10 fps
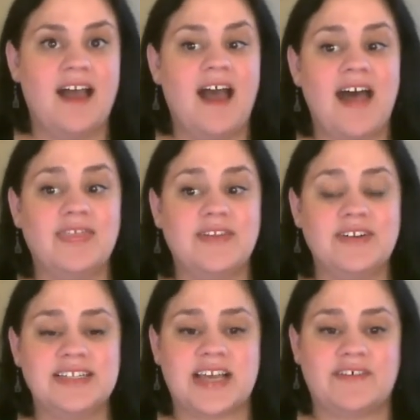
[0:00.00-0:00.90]
At
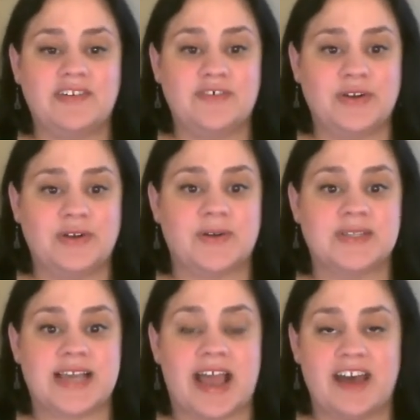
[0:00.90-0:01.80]
37 for
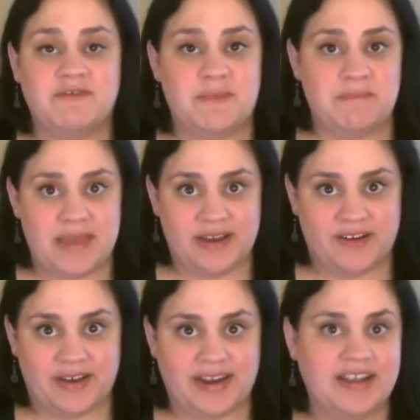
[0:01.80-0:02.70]
girls, I have
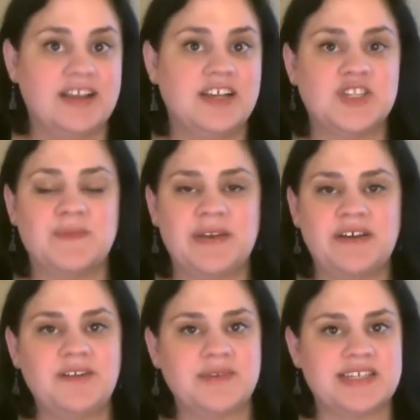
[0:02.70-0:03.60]
Marin. So
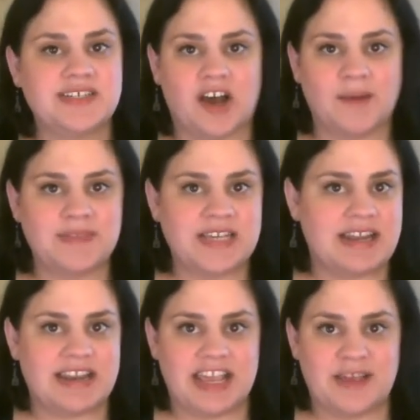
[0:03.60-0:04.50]
Marin was a top
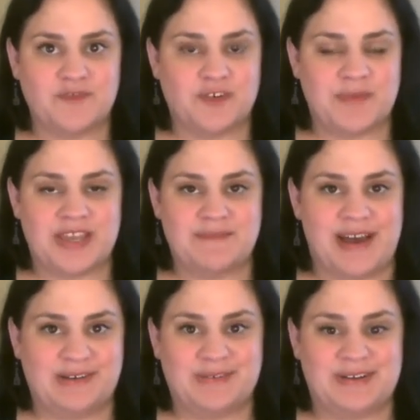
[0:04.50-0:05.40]
10 name for me
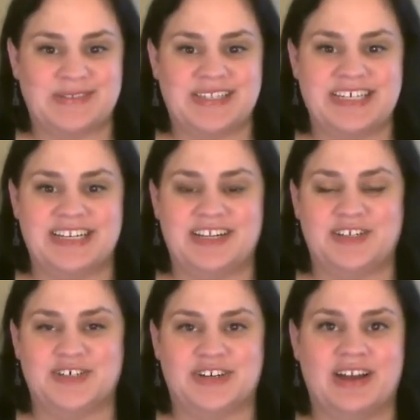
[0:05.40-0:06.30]
back when I was a
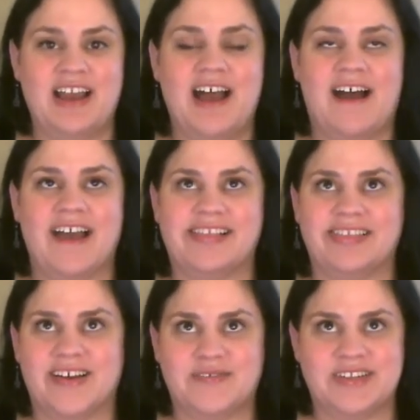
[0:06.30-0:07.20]
teenager. I
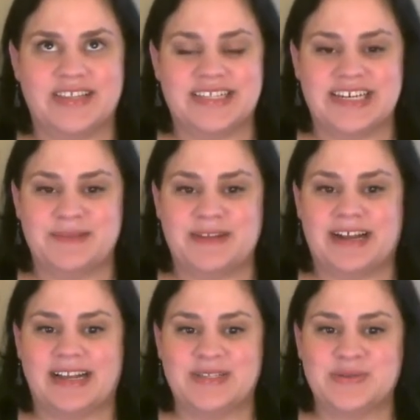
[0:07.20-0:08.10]
loved this name in
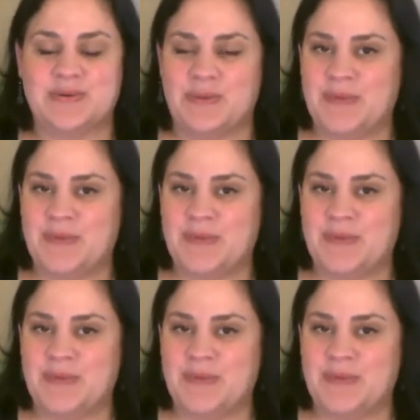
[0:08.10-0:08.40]
high school.